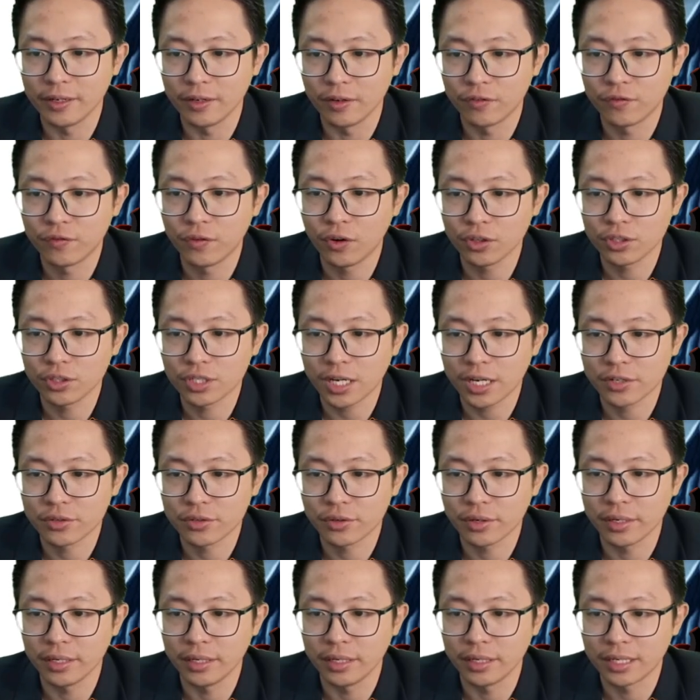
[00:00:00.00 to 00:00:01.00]
fourth charge
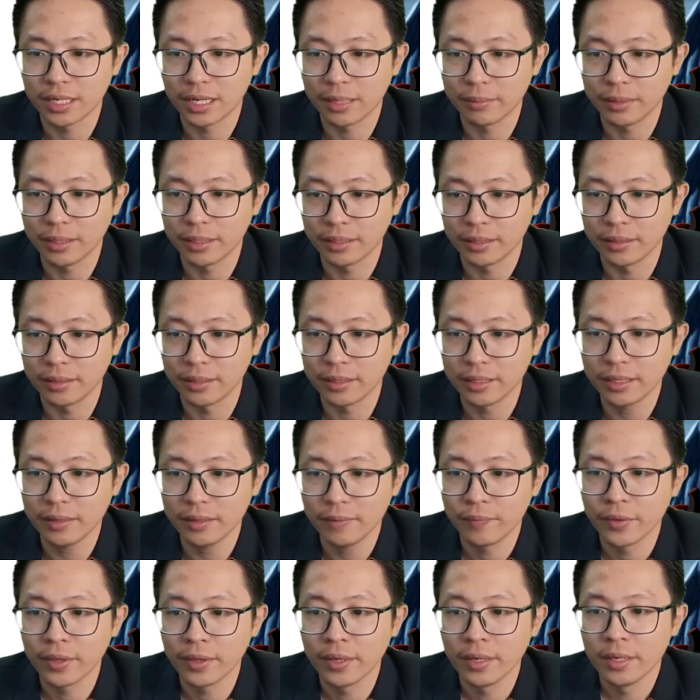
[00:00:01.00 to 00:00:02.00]
already coming.
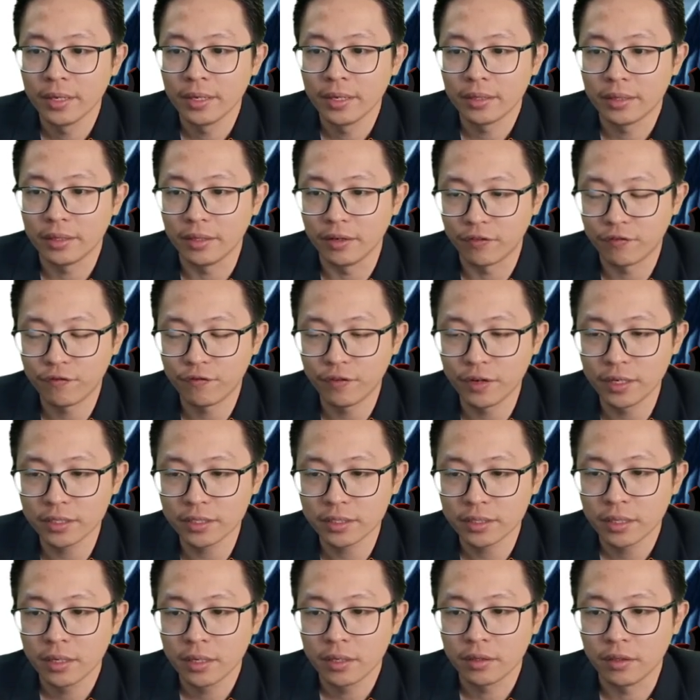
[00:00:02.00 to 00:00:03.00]
The
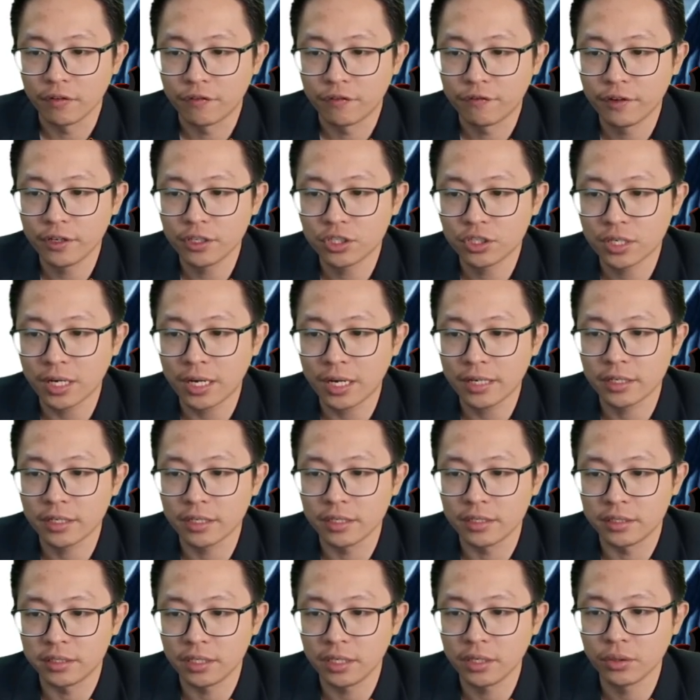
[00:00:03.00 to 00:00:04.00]
first charge
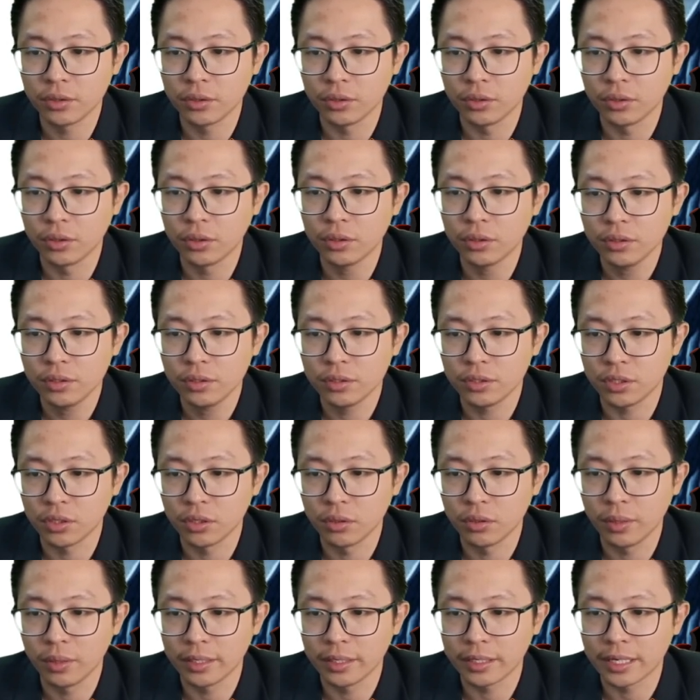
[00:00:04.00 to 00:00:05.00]
is 0
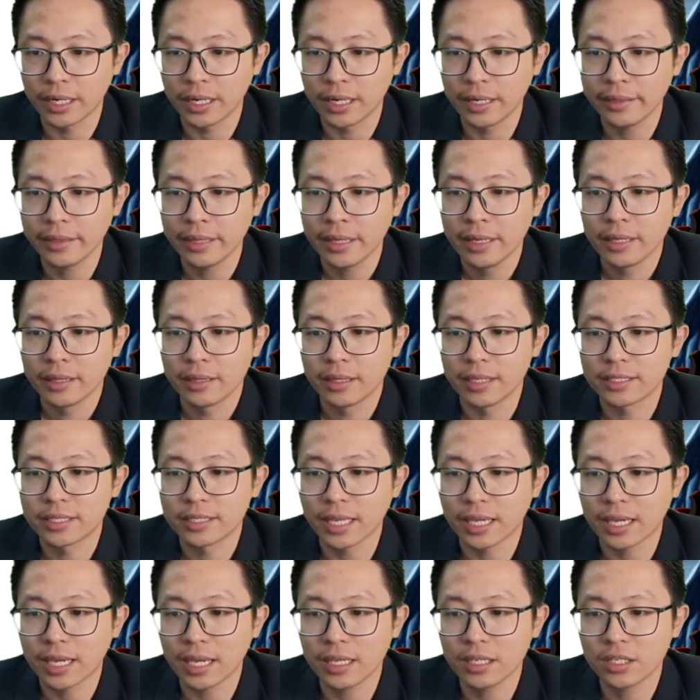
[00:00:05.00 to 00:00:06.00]
work done. The
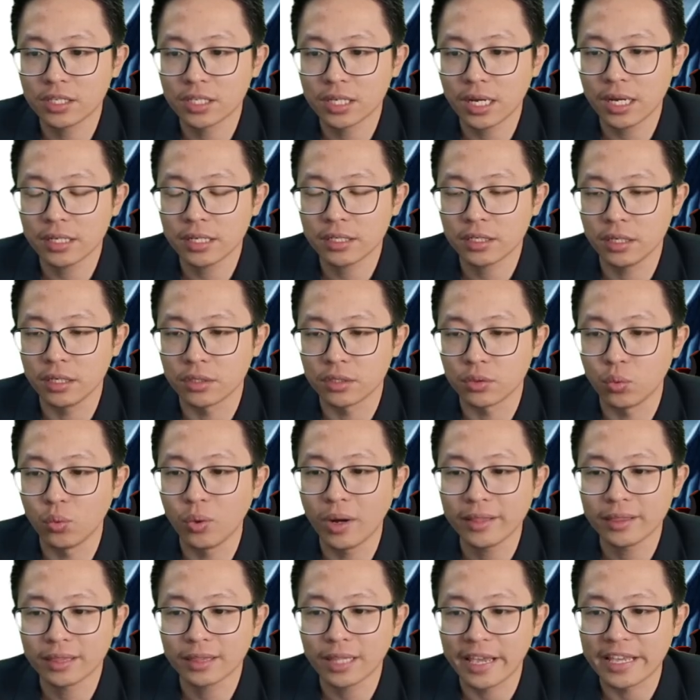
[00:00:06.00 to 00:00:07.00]
second charge is
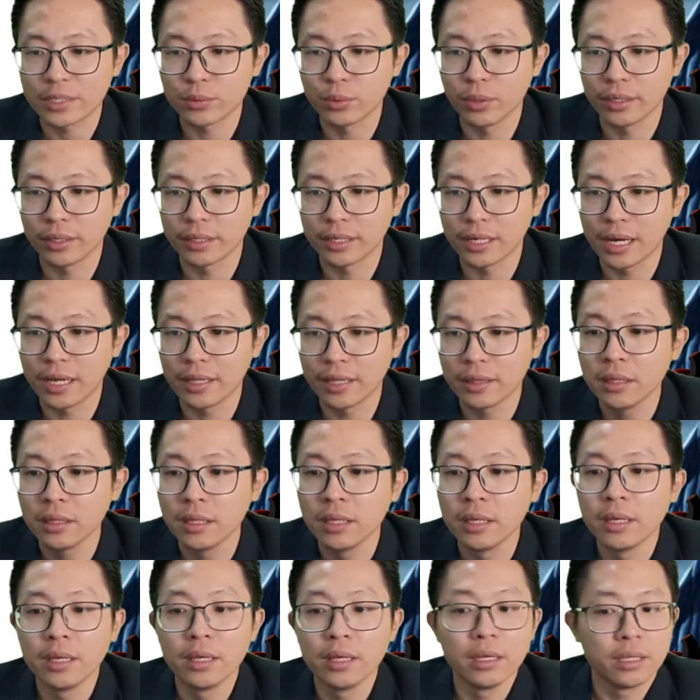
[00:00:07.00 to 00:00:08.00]
1 times work done.
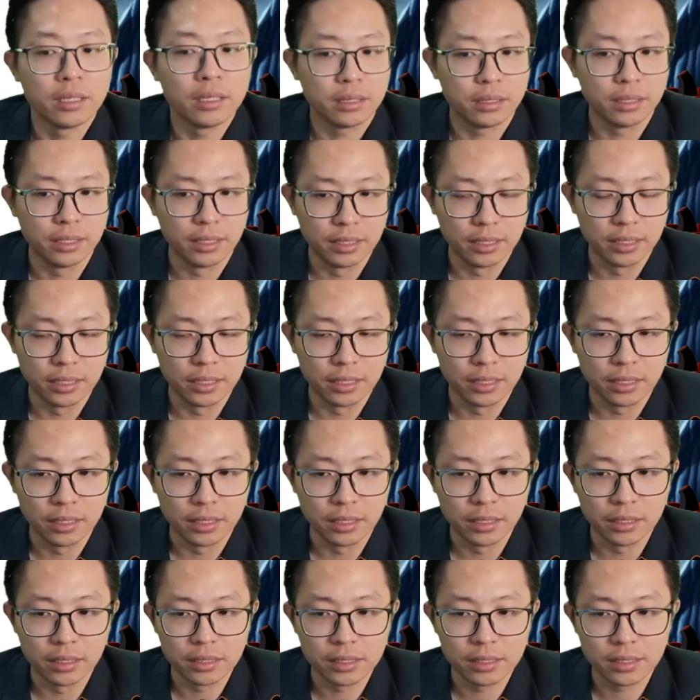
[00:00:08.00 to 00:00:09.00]

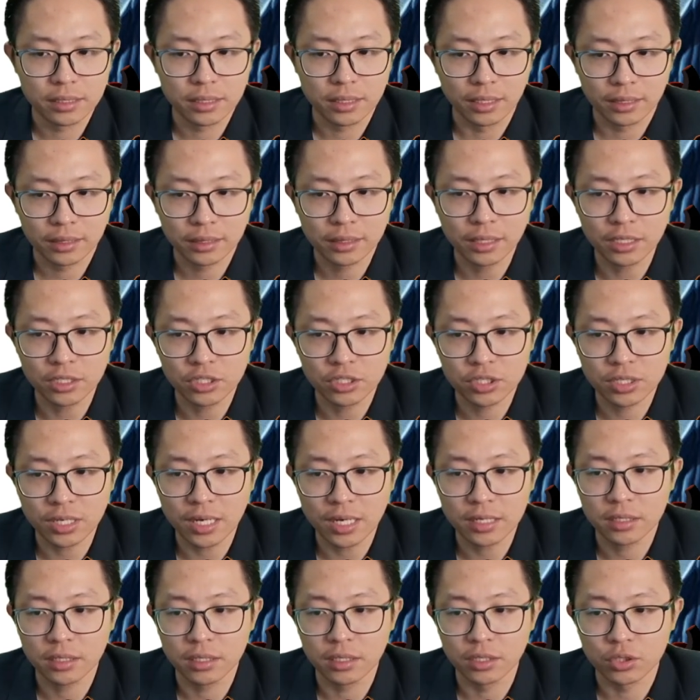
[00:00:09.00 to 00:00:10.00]
the third
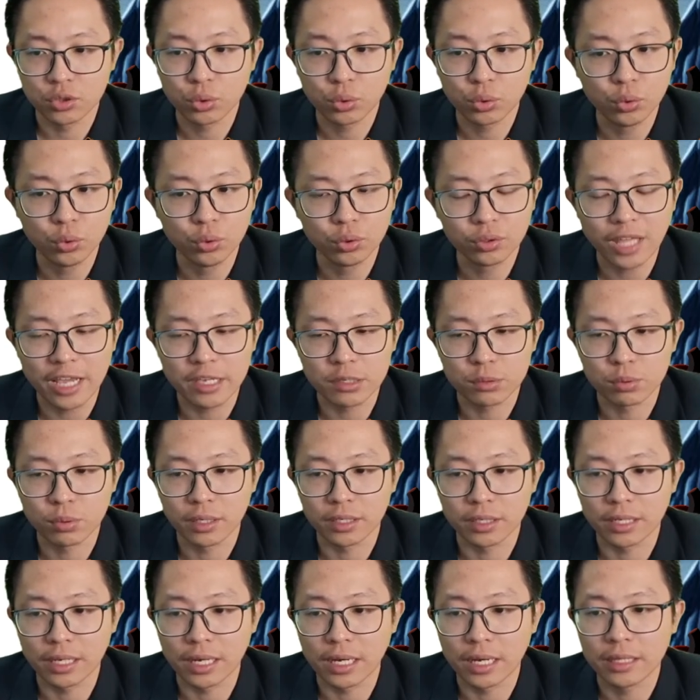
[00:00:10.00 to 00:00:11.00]
charge is 2 times
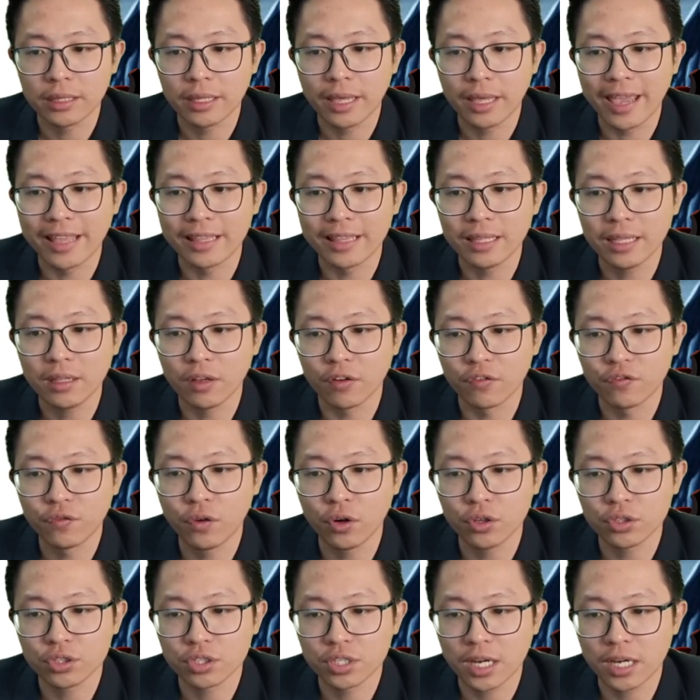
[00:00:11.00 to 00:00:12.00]
work done, and then the
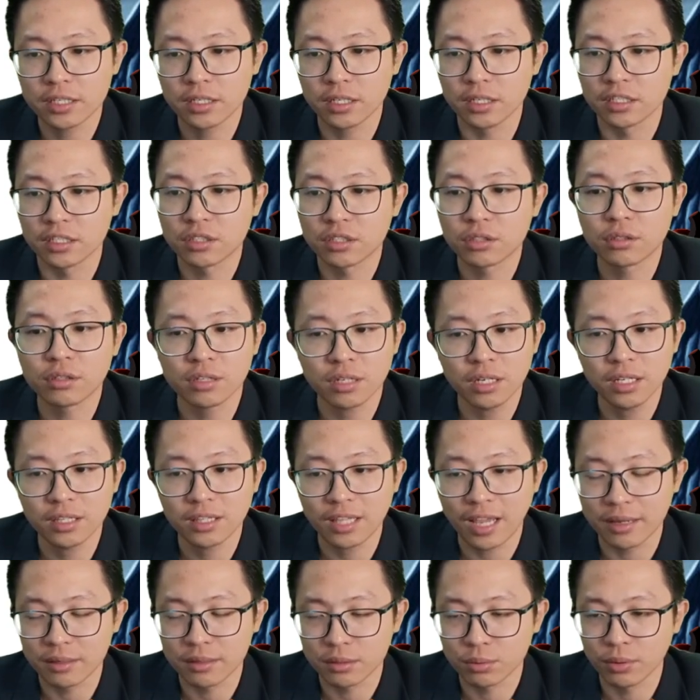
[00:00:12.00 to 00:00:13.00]
fourth charge is 3
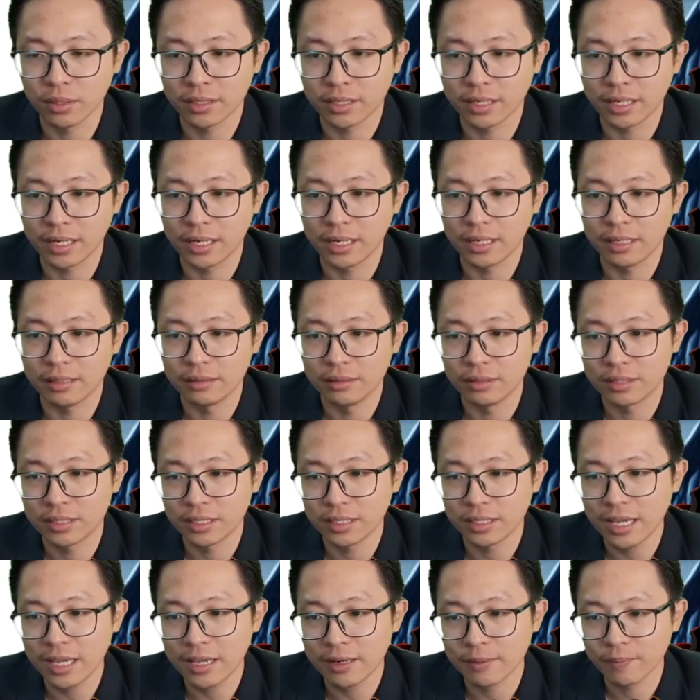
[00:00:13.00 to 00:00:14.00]
times work done. You see
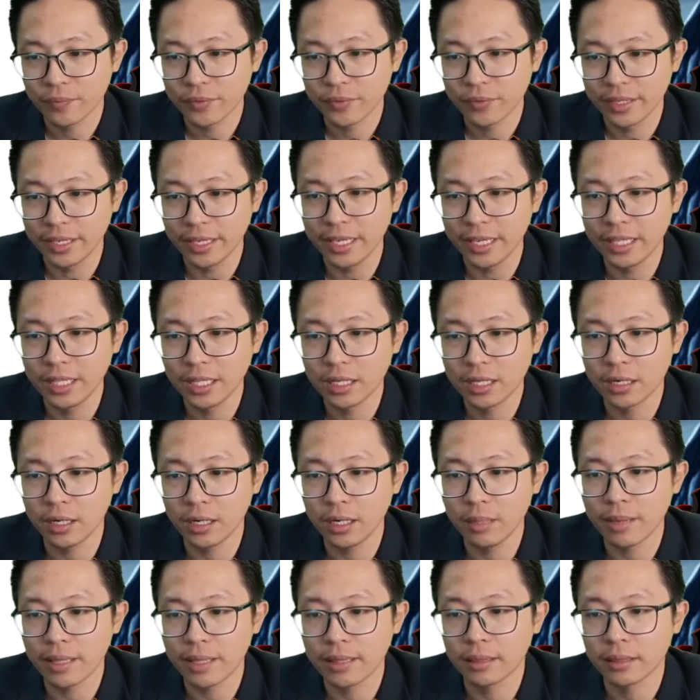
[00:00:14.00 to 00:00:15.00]
that?
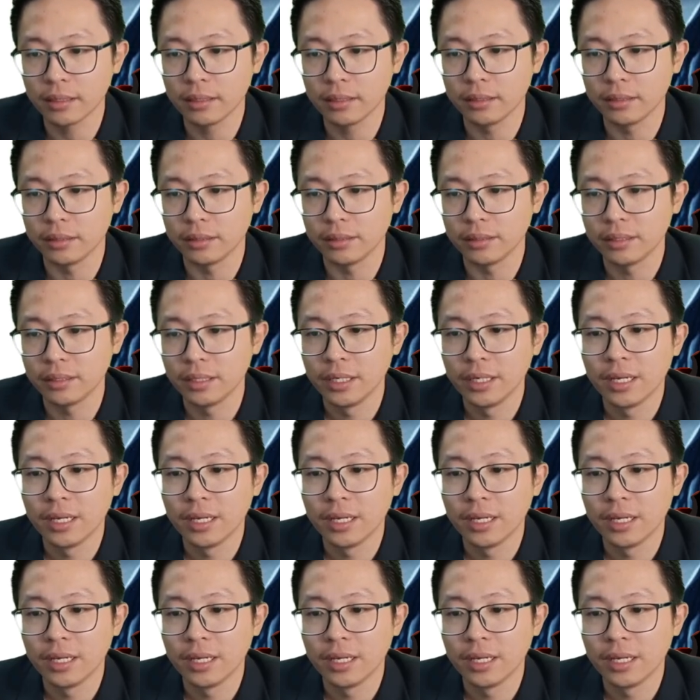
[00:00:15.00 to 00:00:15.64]
Incremental.